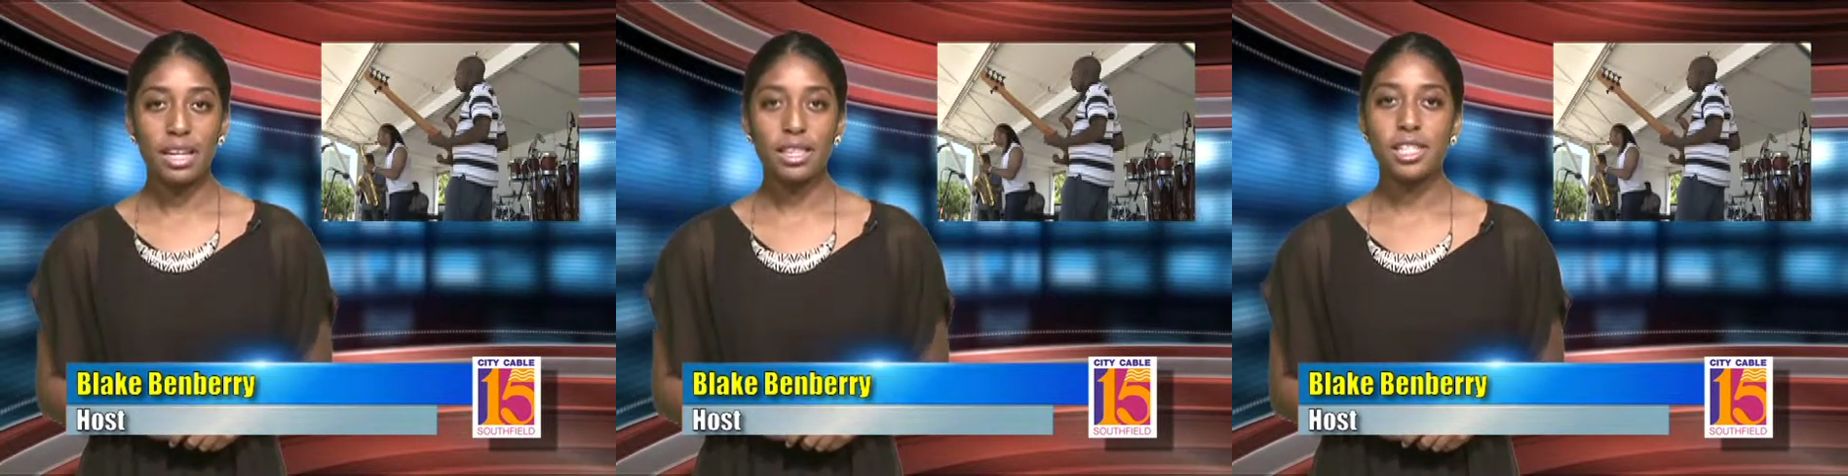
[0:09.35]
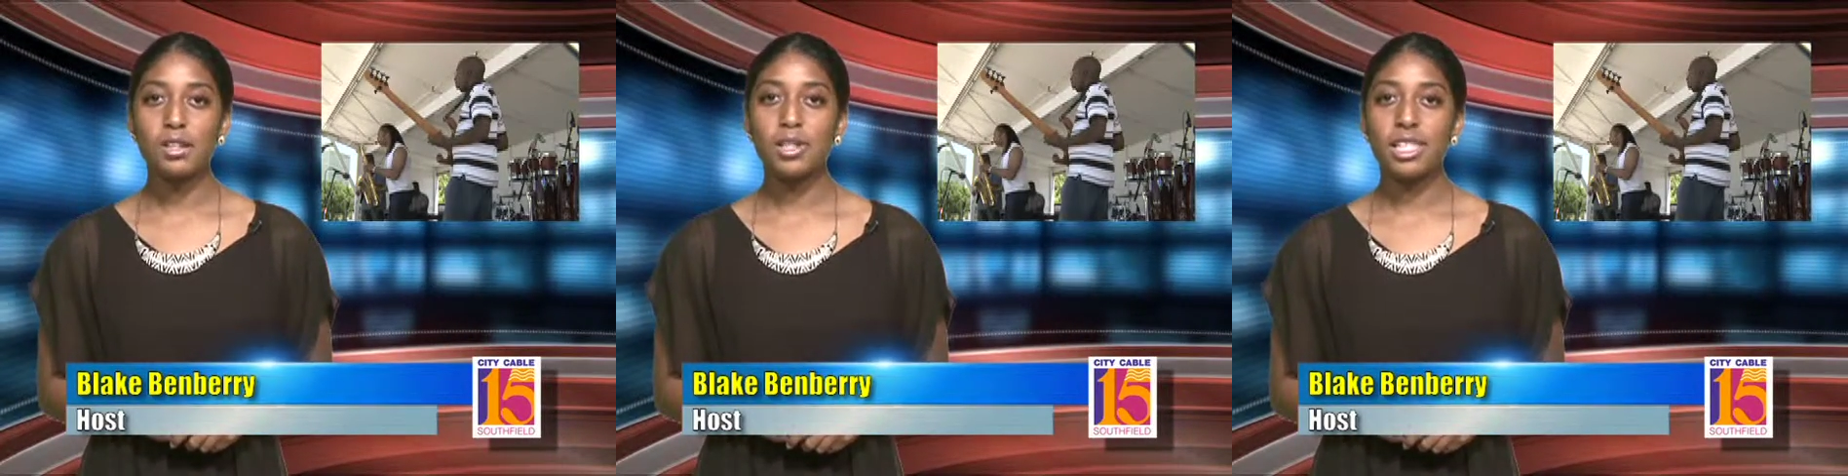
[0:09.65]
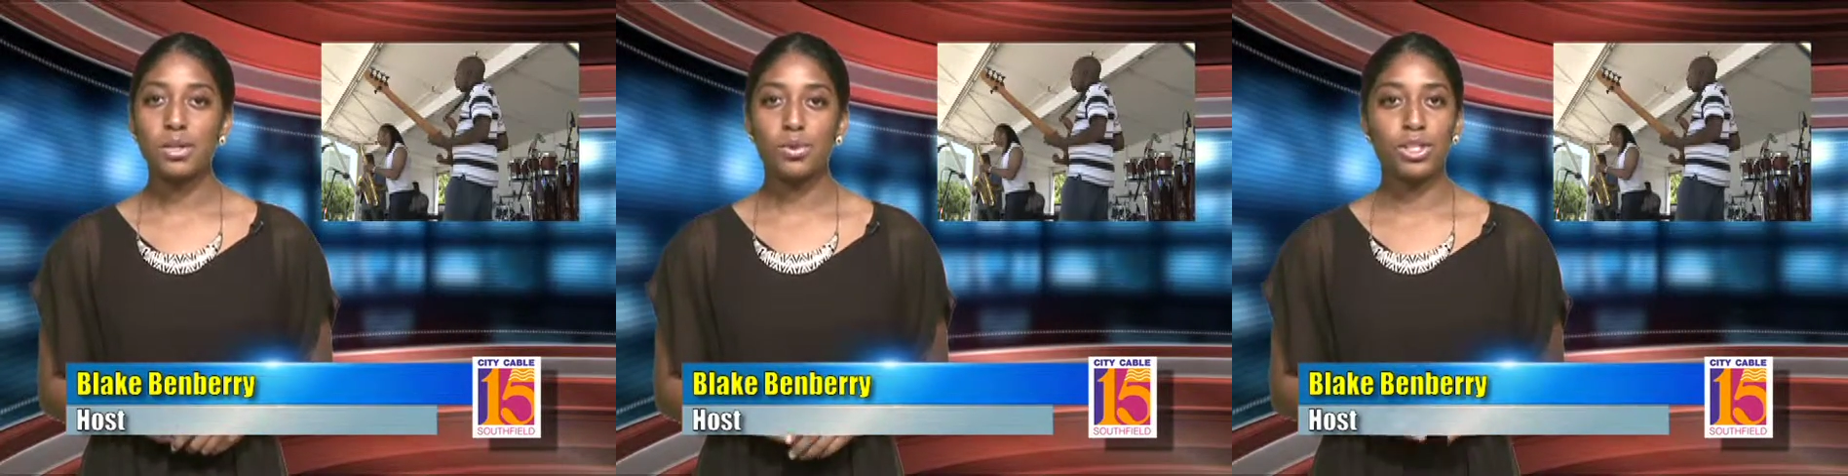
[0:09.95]
the
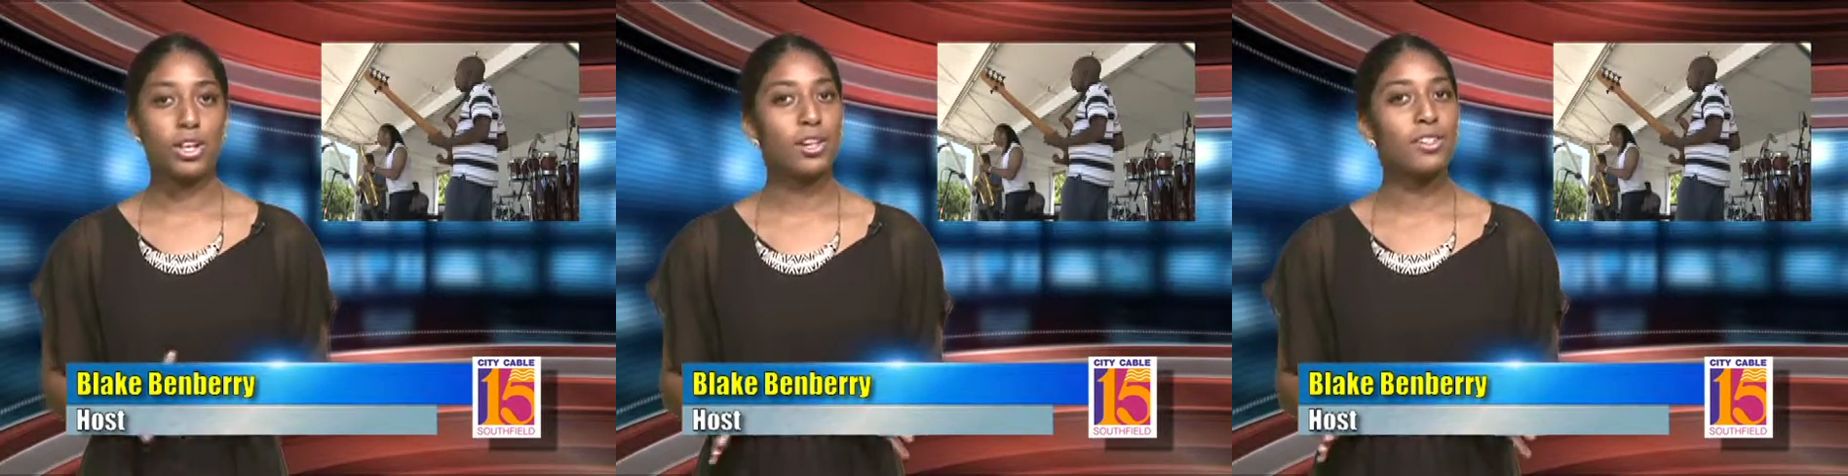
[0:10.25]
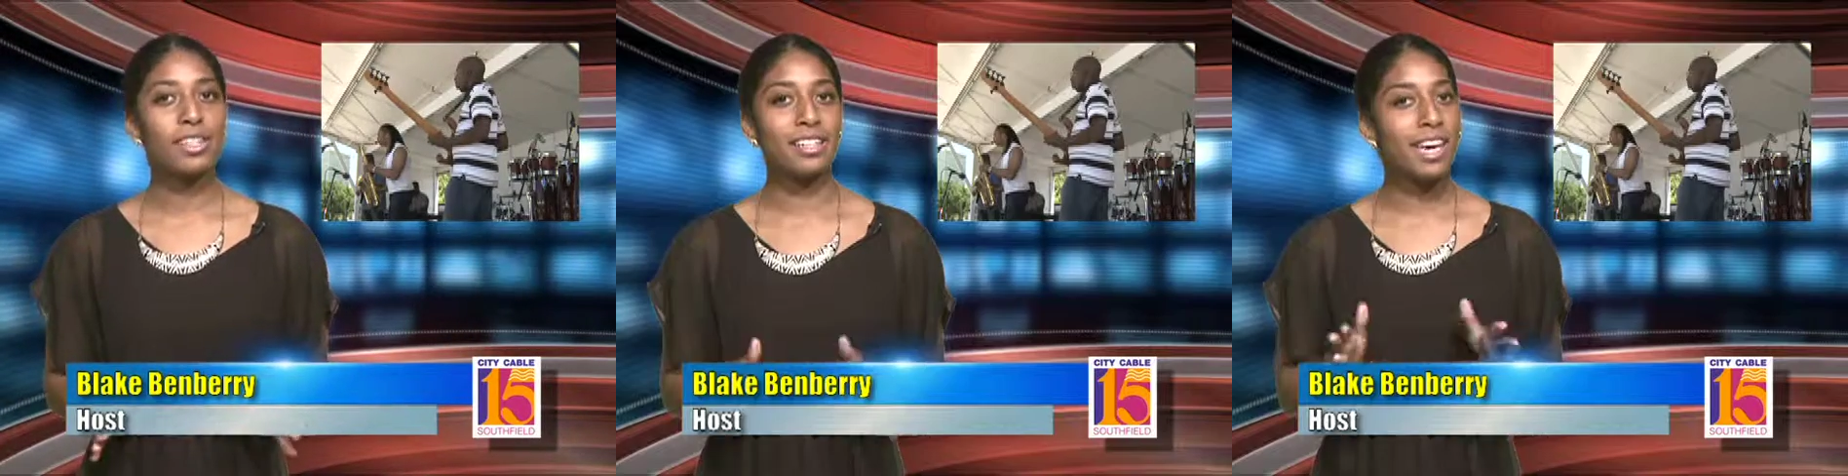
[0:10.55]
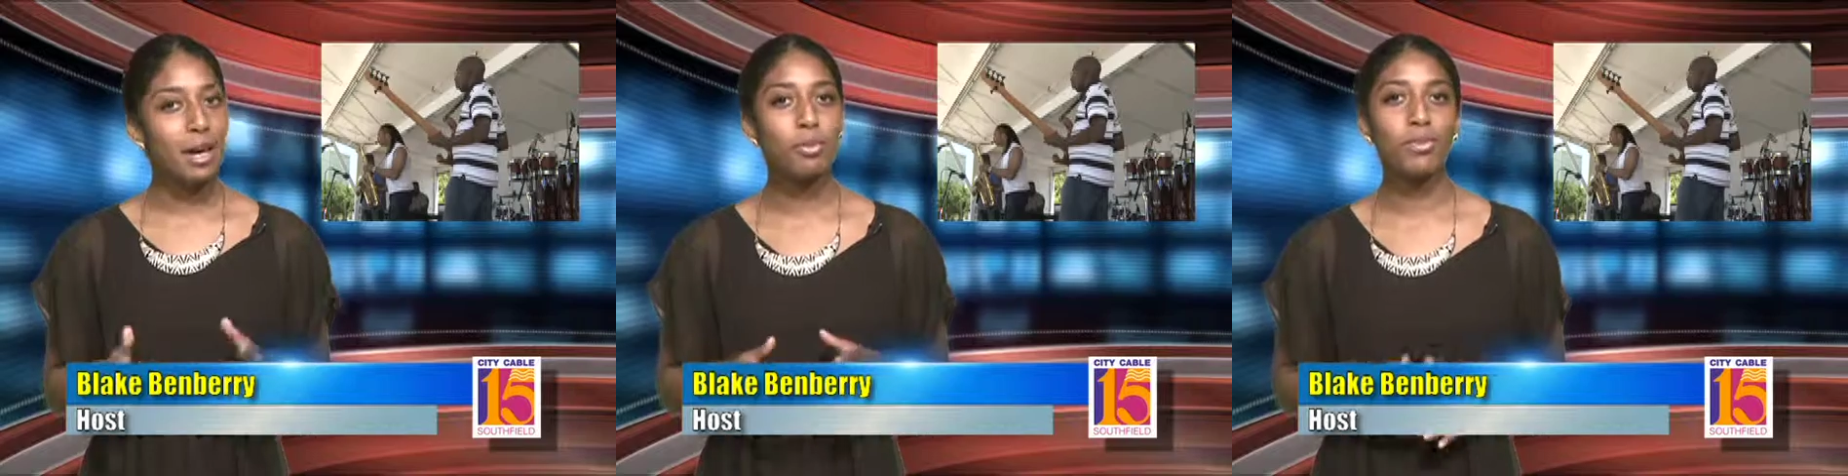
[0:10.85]
series has returned and
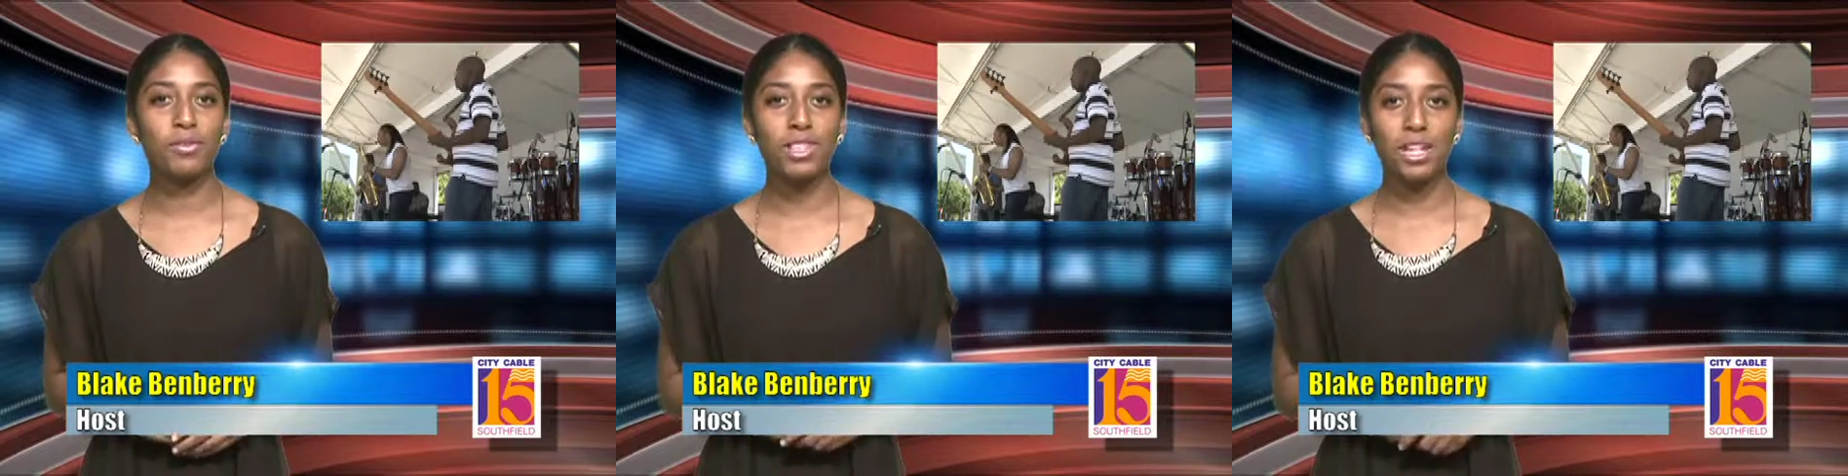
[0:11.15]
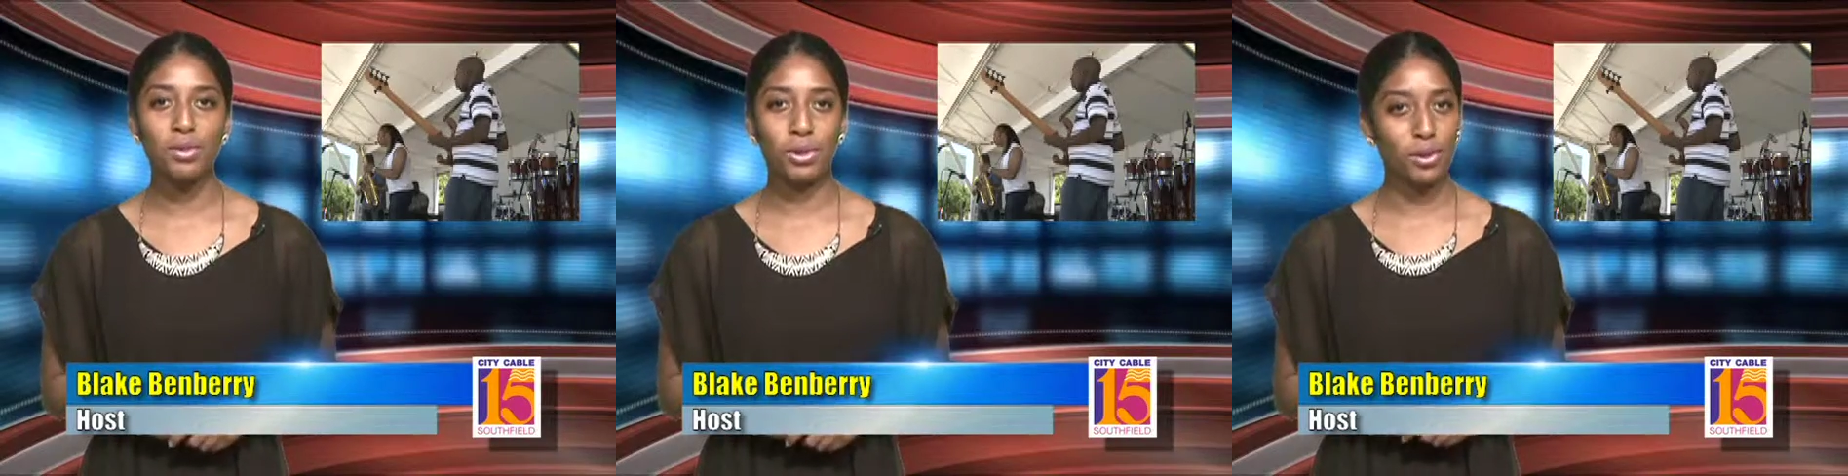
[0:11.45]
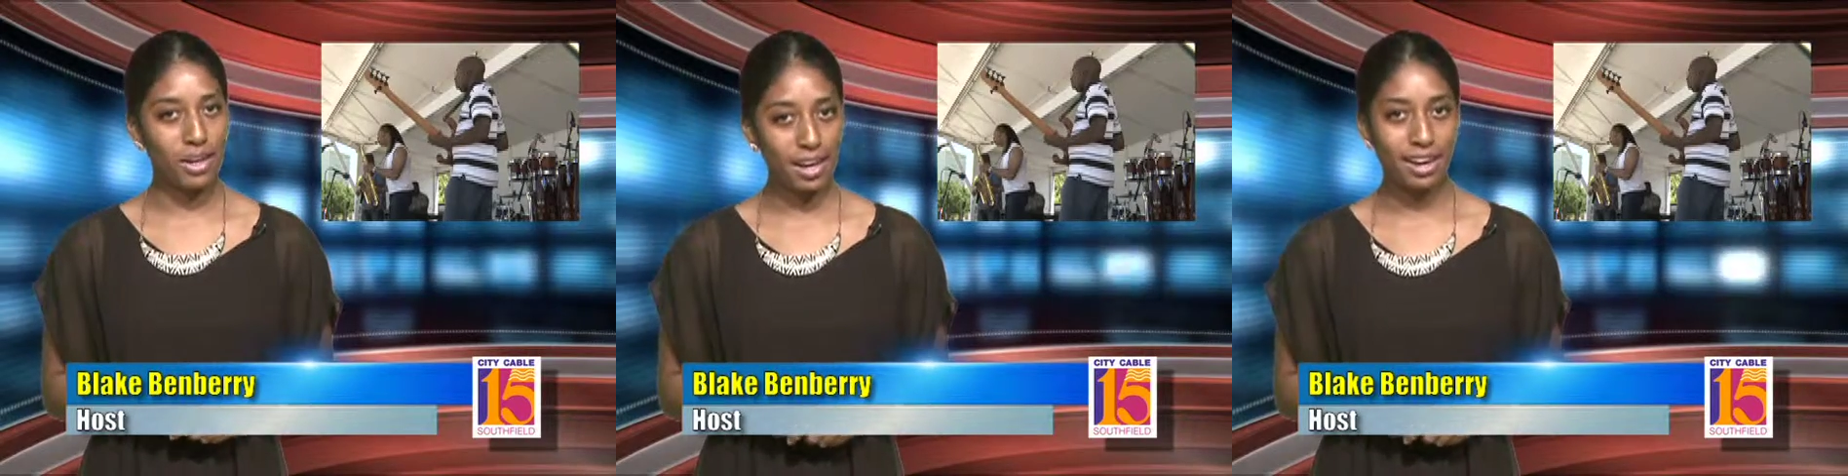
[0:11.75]
Cable fifteen was
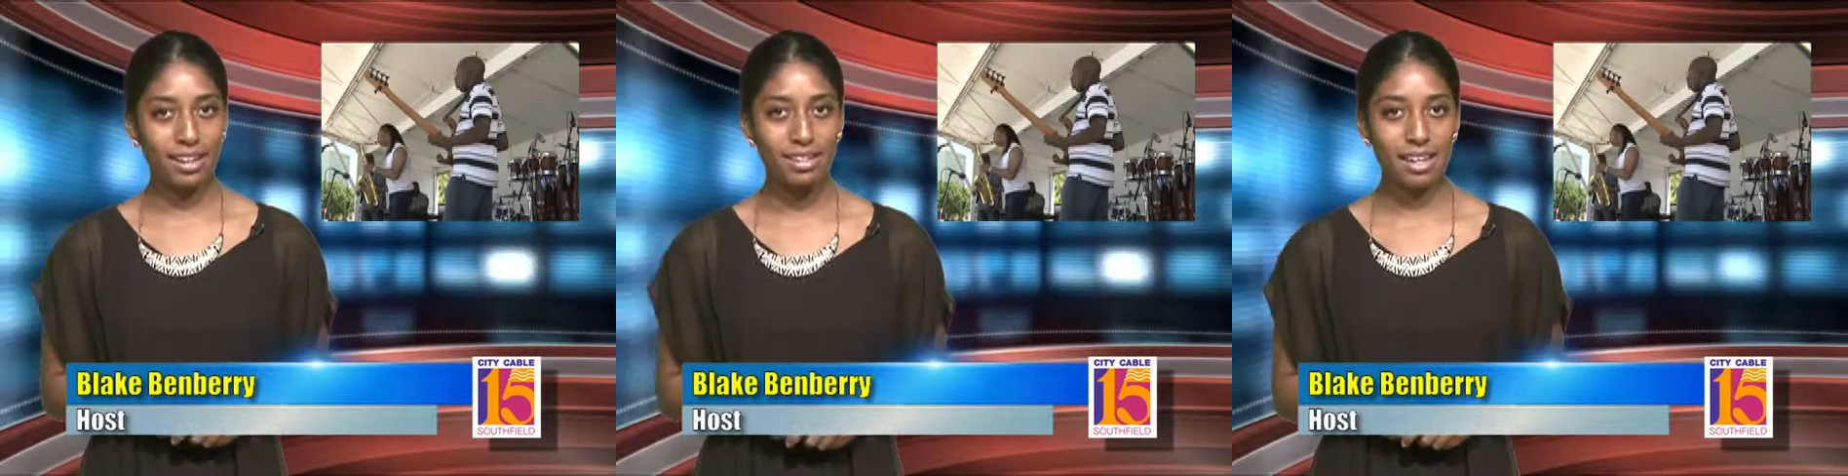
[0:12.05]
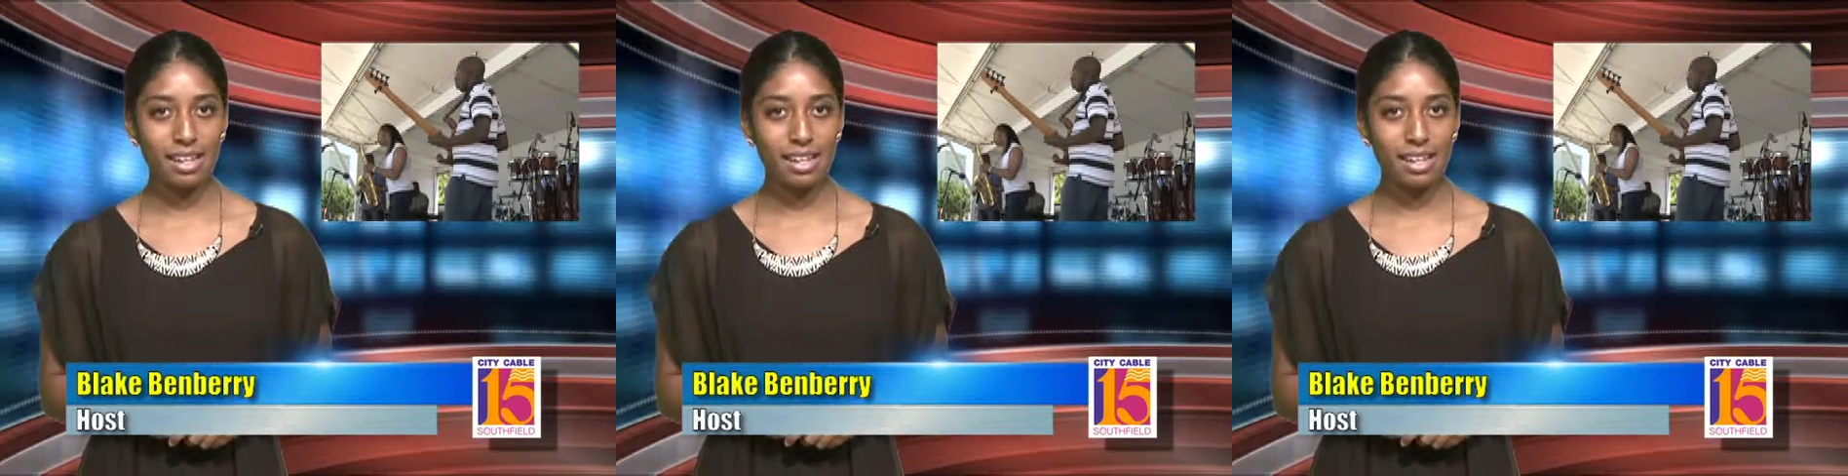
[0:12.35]
on hand